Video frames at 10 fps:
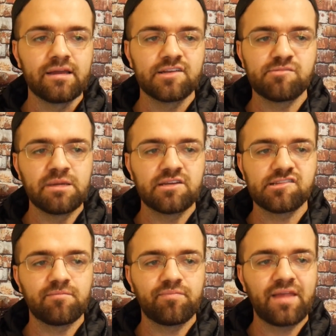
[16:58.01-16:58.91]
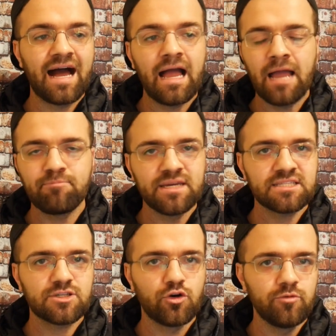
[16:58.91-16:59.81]
It's because I
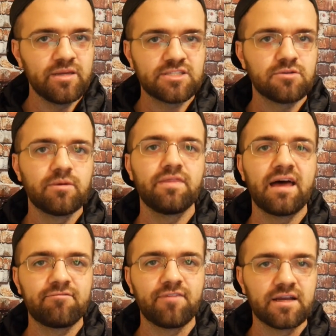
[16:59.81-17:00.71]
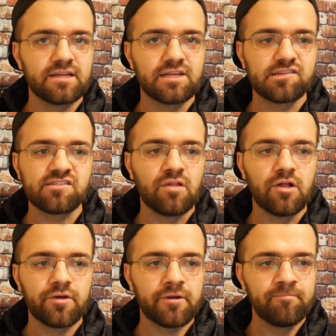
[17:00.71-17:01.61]
picked Colby to win that fight against
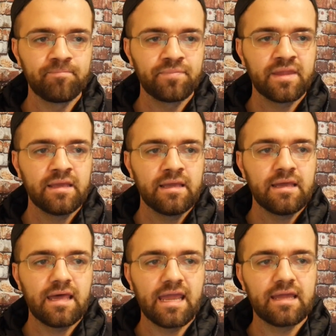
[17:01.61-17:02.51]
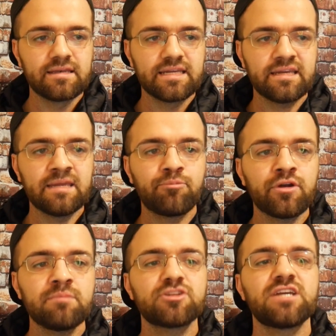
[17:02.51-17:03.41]
Lawler, and he
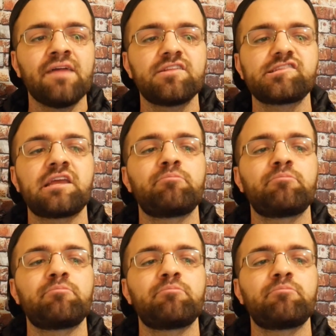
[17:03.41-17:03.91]
pretty much had the same